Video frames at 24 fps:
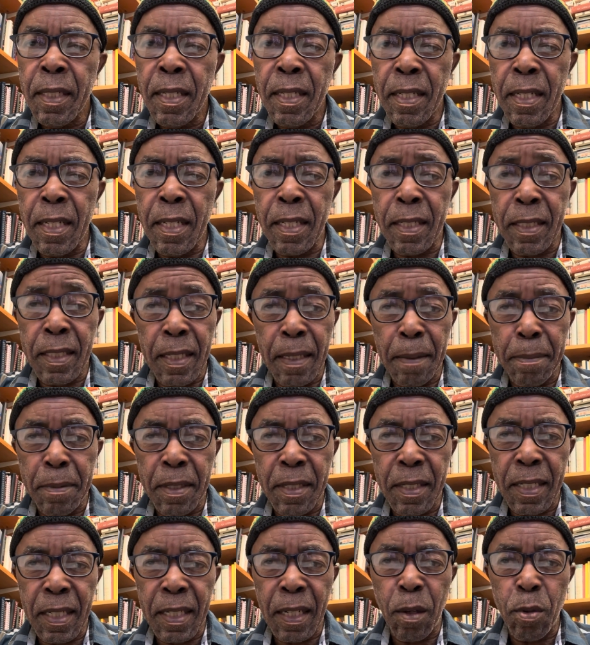except
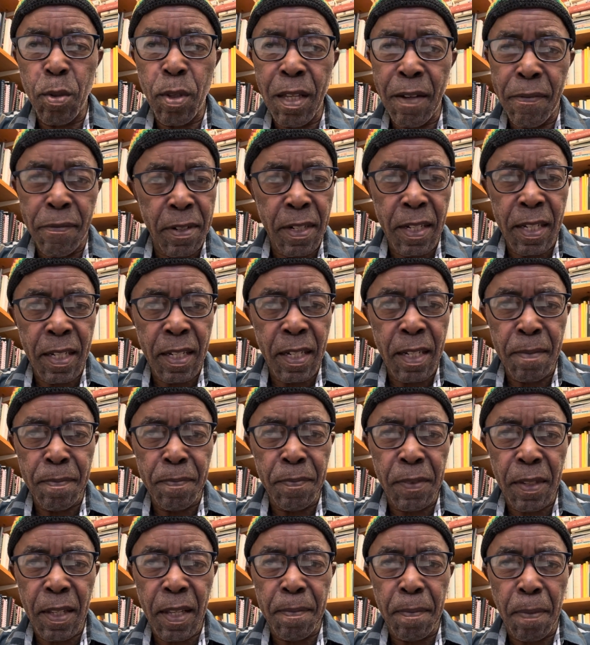South Africa,
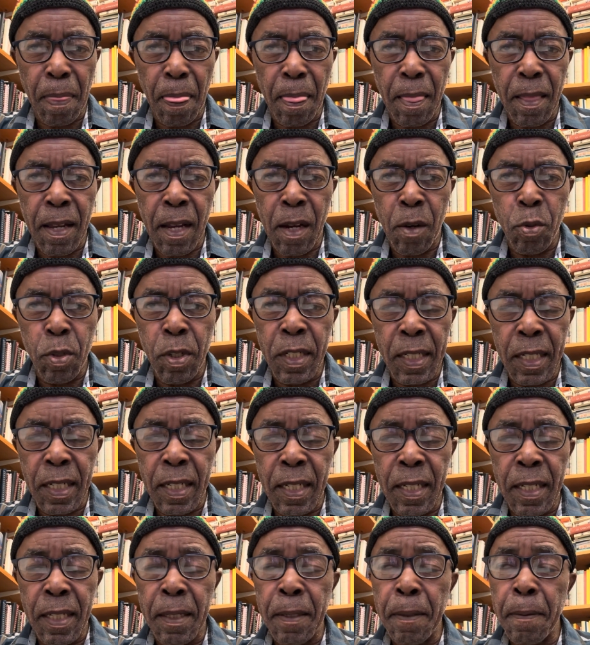I would
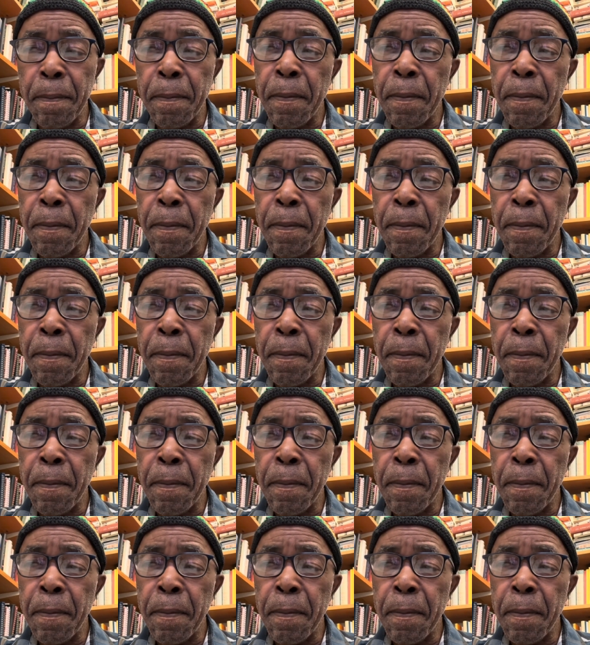say,